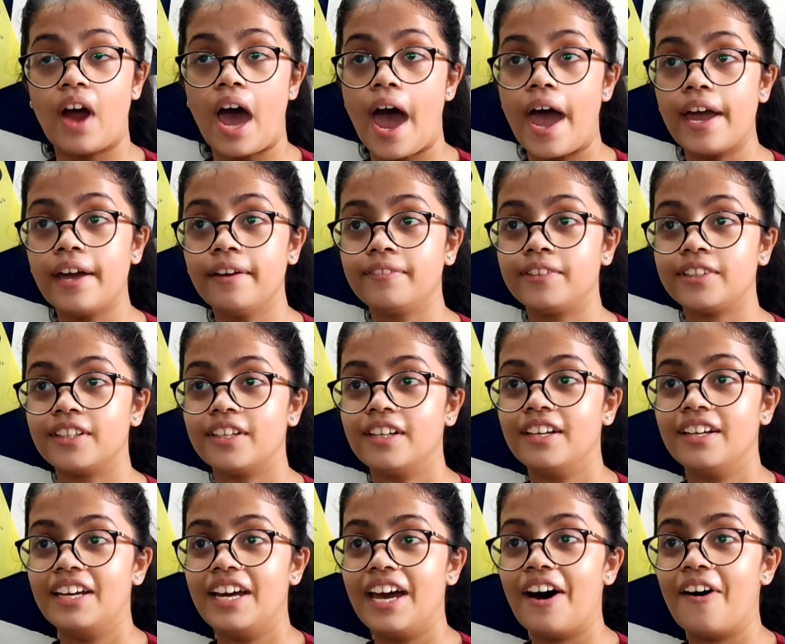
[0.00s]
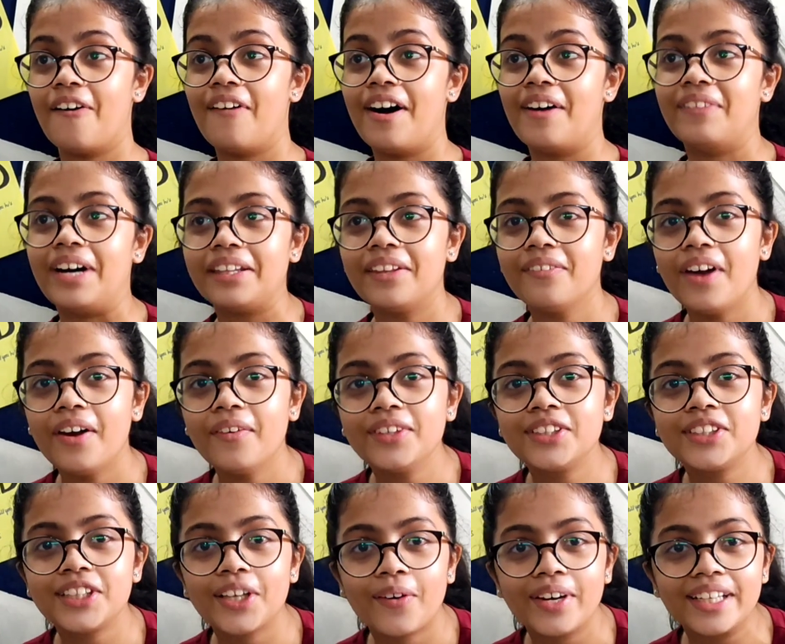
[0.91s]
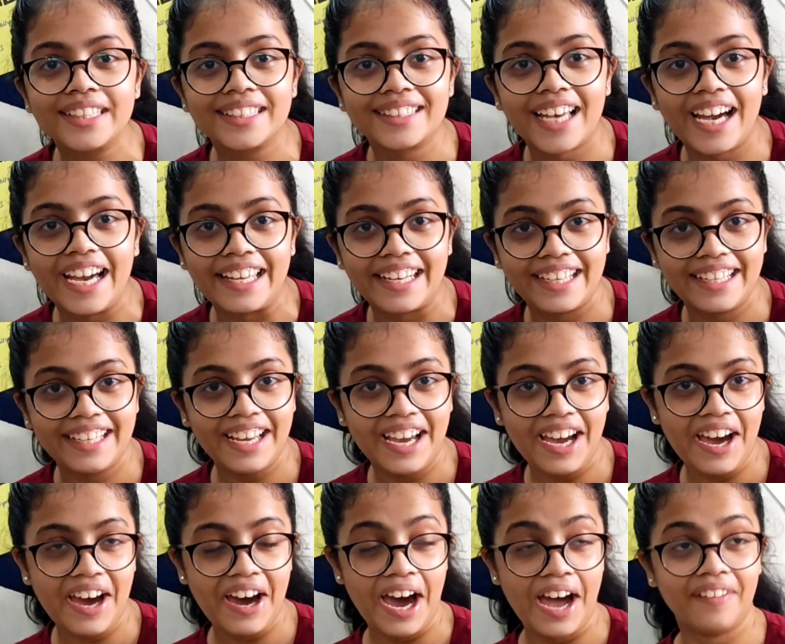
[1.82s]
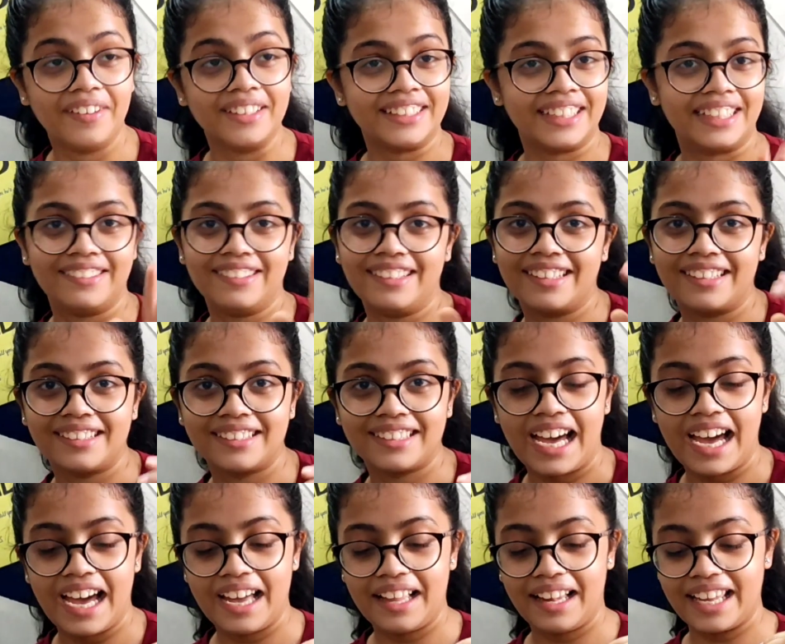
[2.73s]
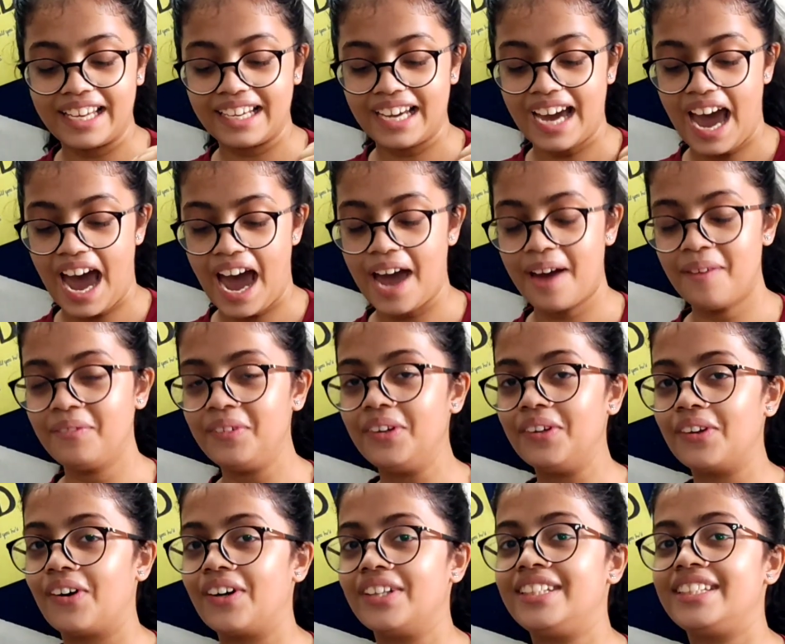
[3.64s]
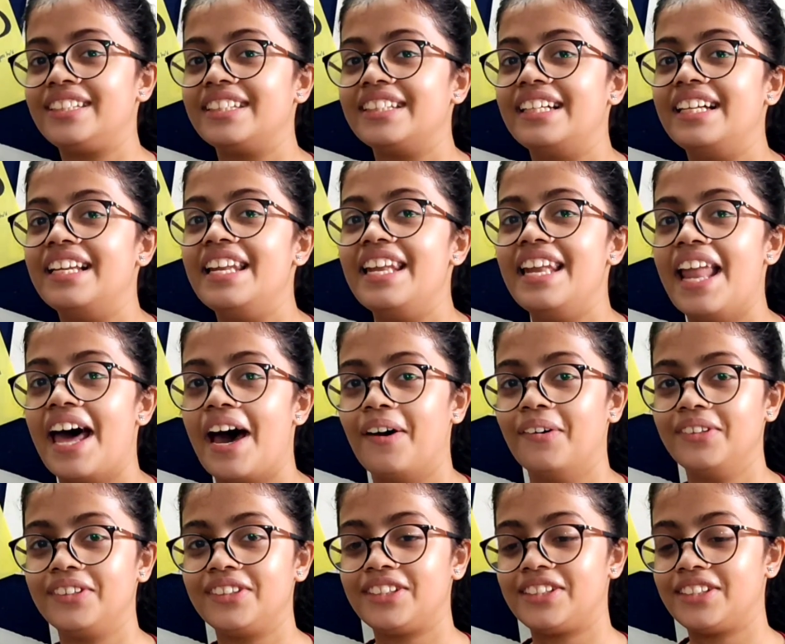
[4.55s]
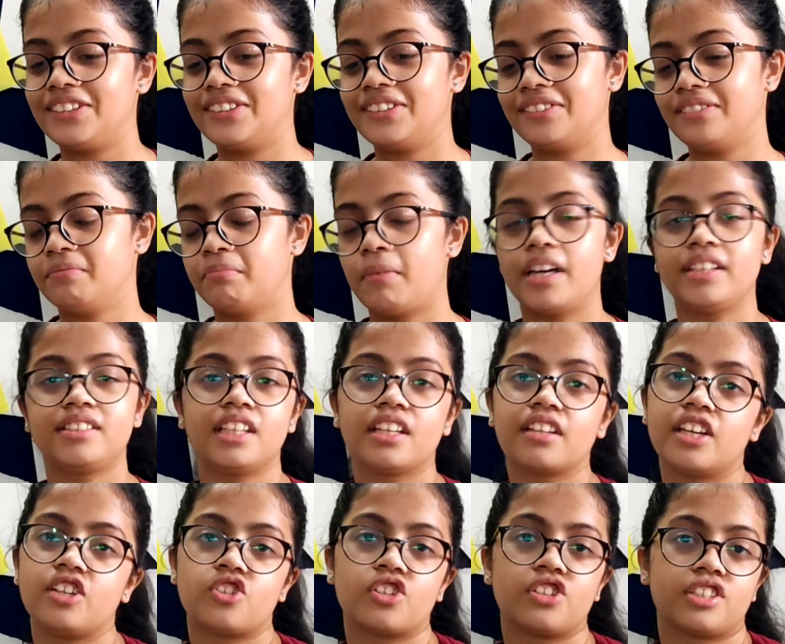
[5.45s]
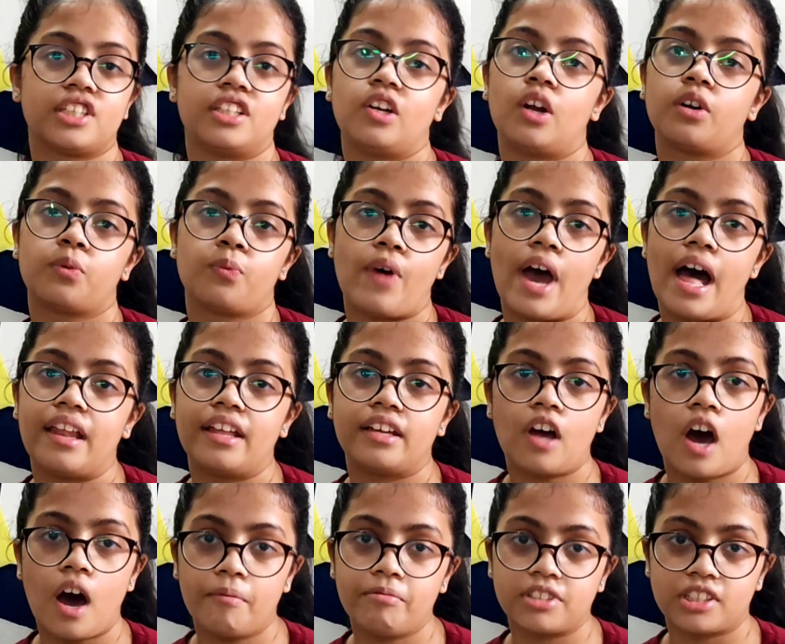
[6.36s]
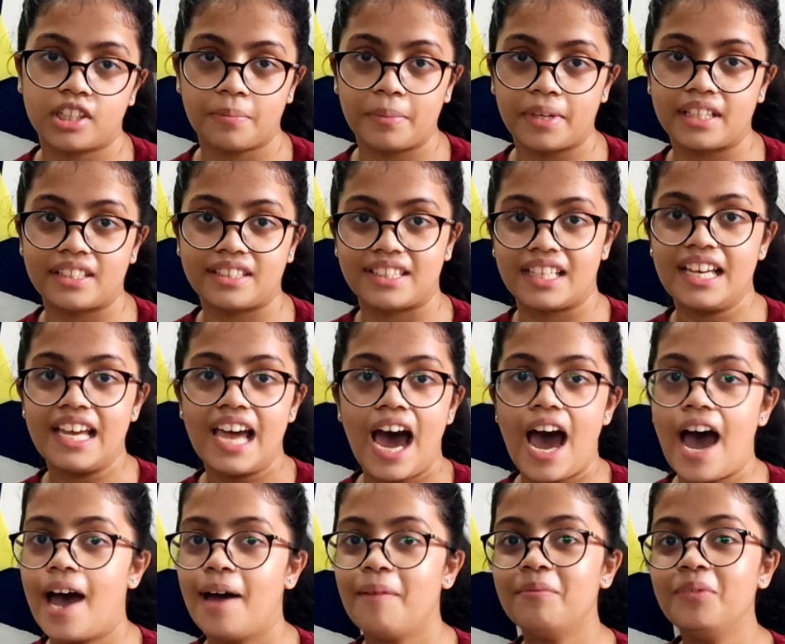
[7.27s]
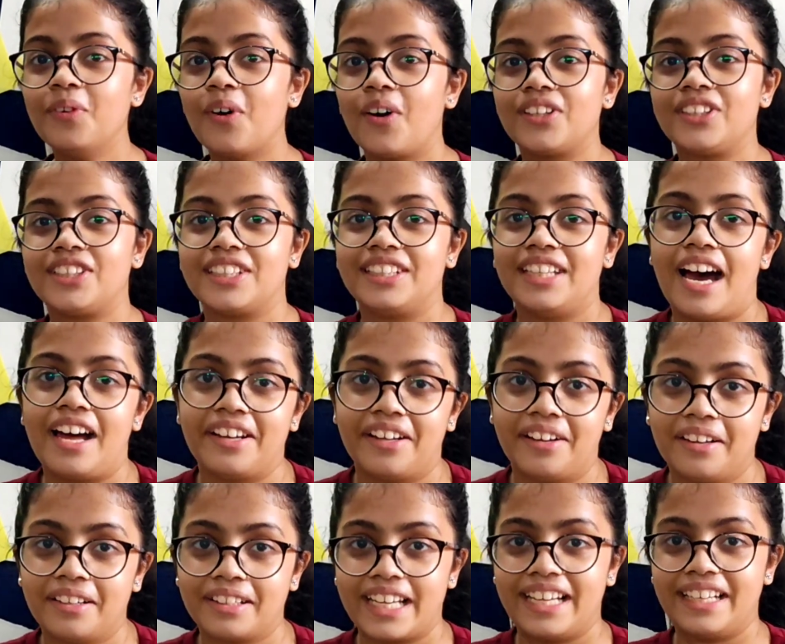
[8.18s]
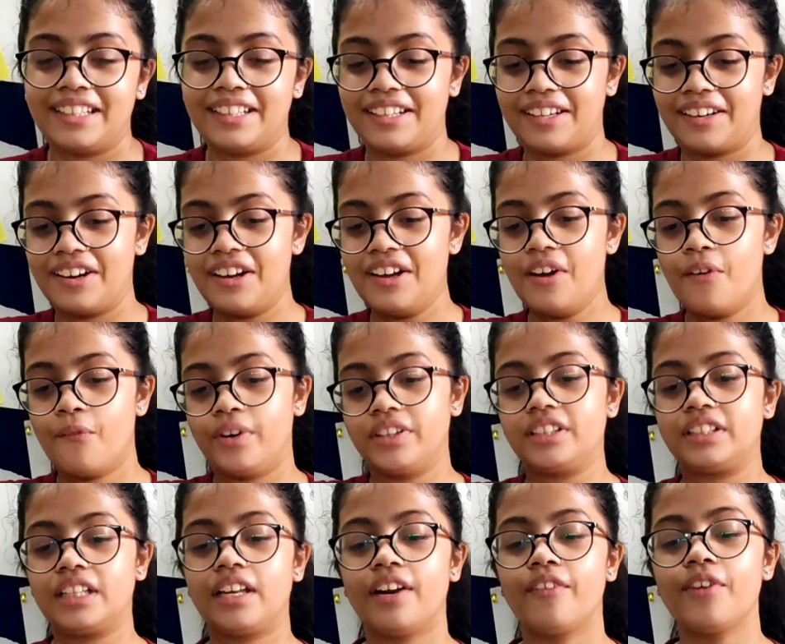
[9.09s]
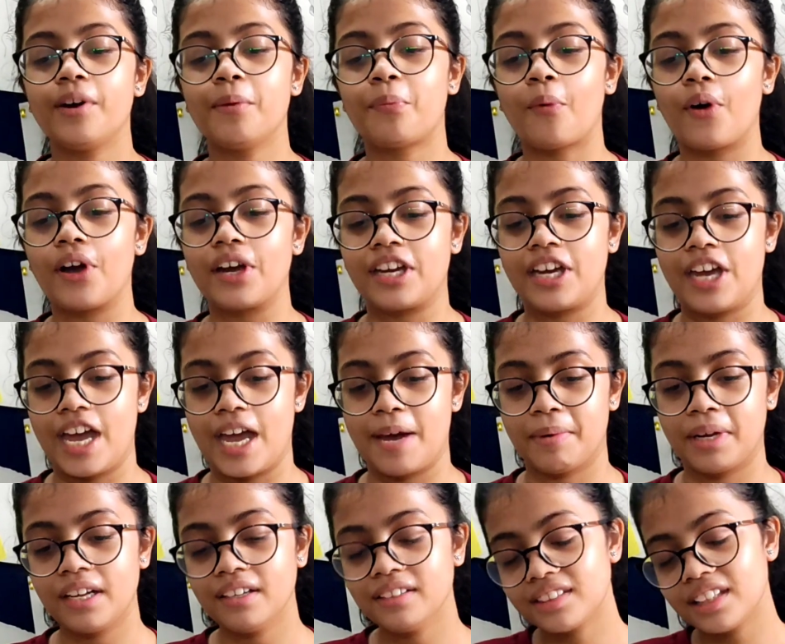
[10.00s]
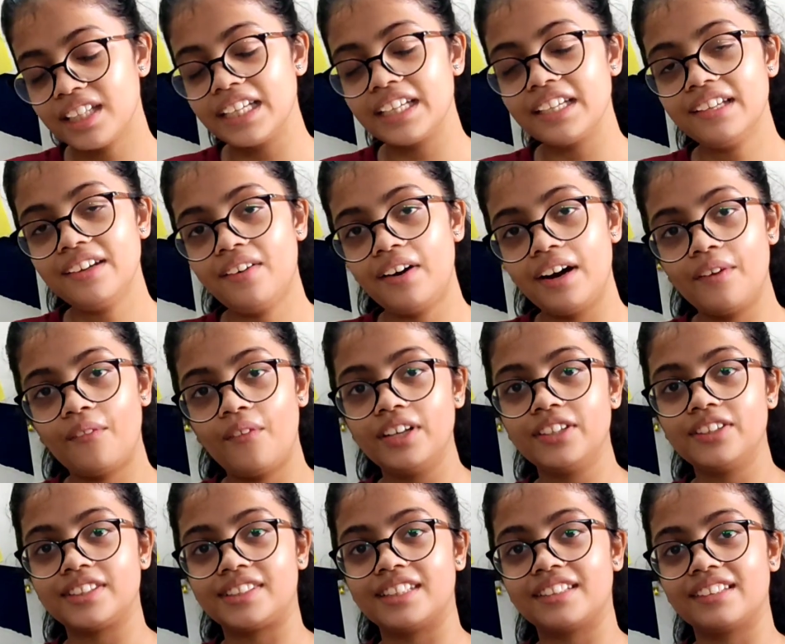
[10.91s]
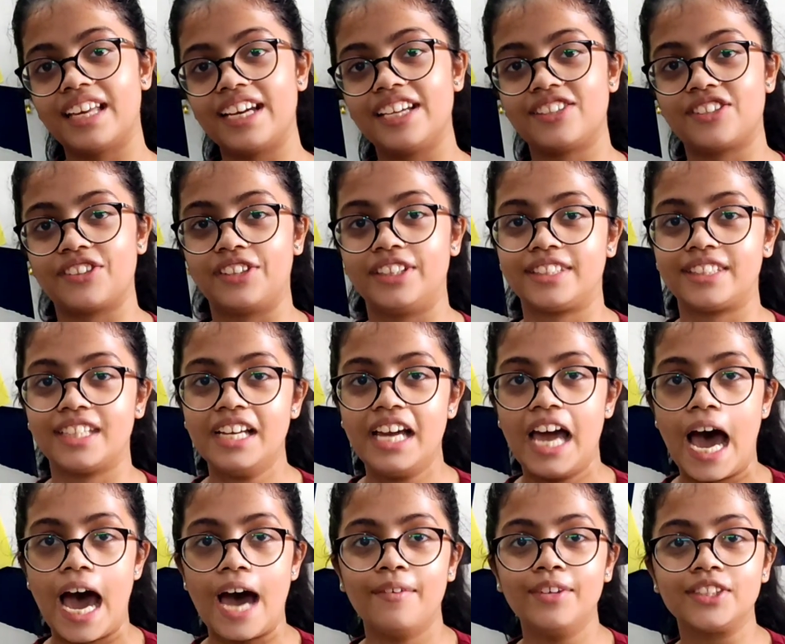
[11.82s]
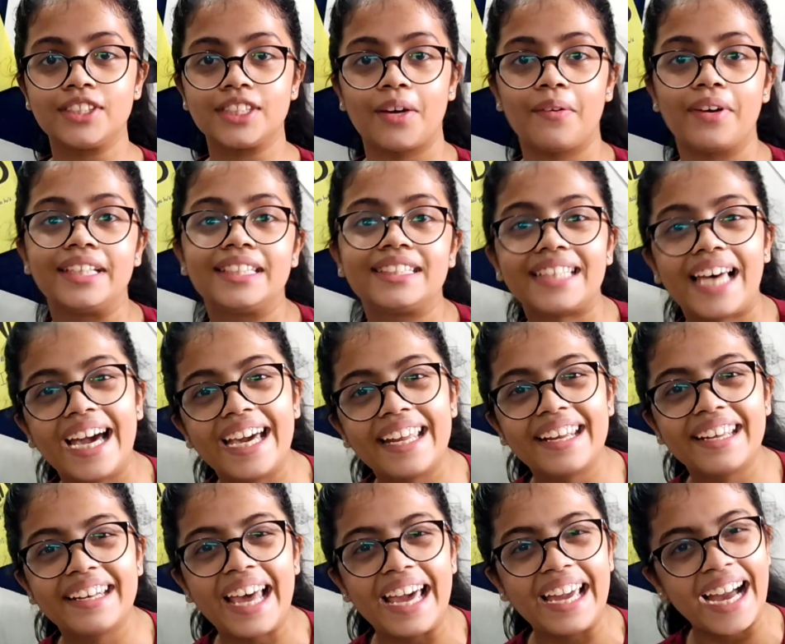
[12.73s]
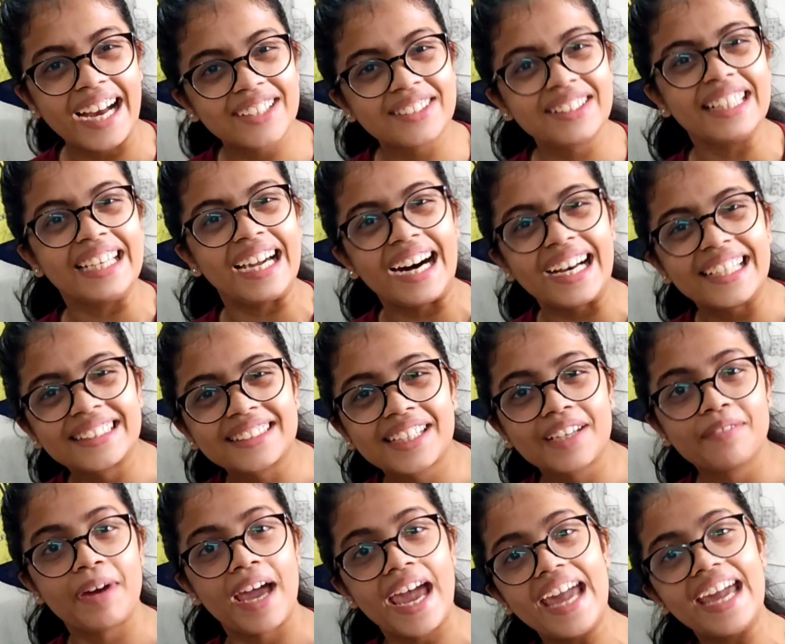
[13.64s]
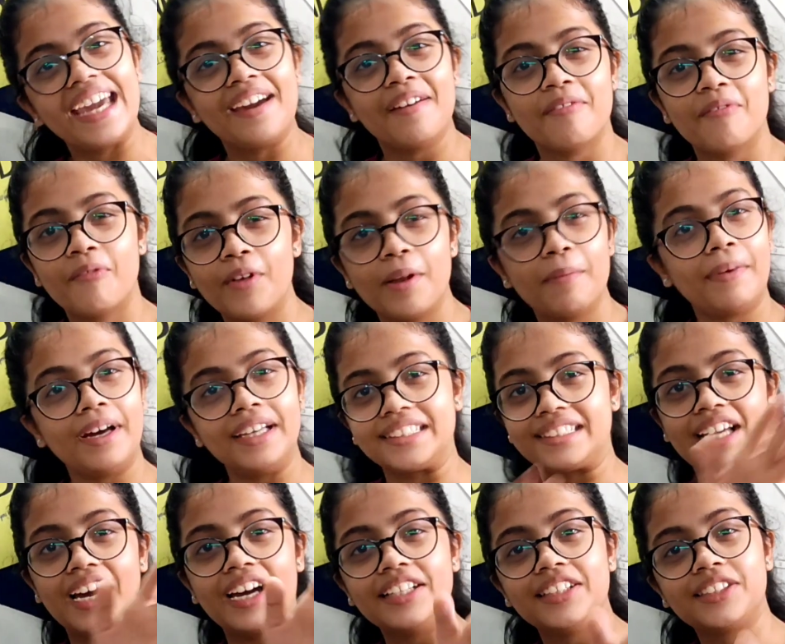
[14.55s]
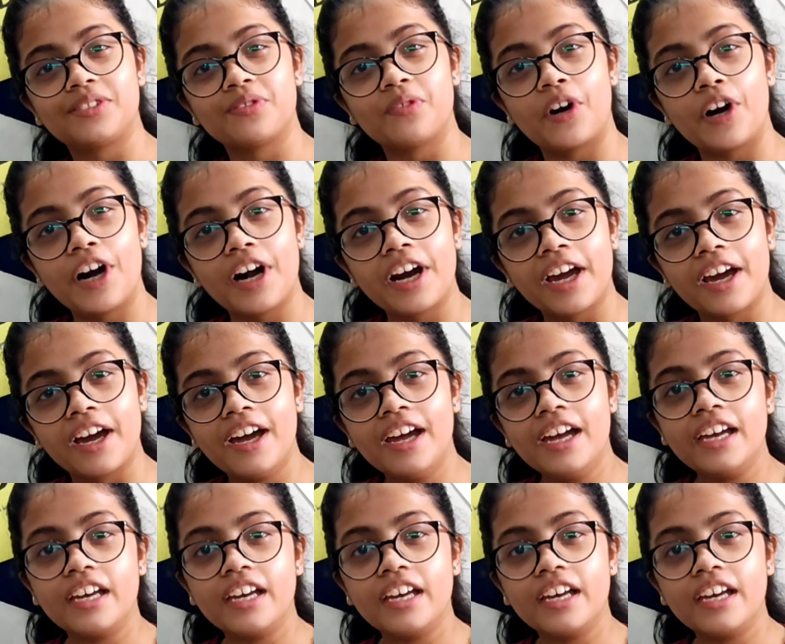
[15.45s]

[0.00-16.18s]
arrived. Oh, by the way, I was so excited. I will tell you a little. I'm not allowed to. My signatures are not valid, obviously, because I'm not an adult. And when the delivery boy came and he was like, I want your signatures. I was so excited. I actually asked him, hey, will my signs work?